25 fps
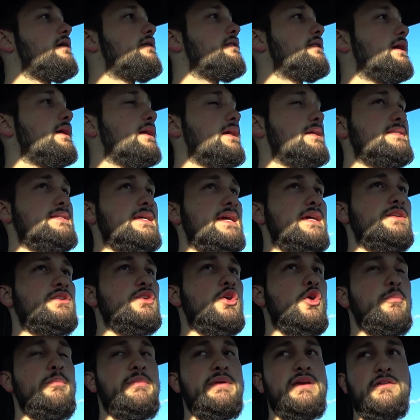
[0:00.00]
Like I said,
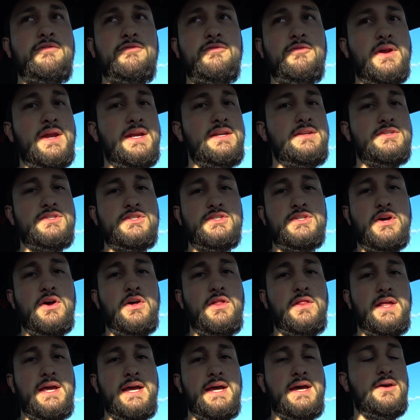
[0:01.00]
don't be afraid to
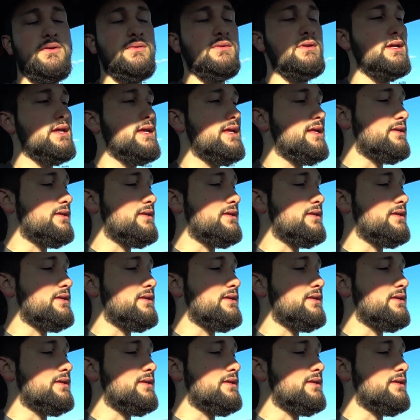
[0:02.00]
stall out.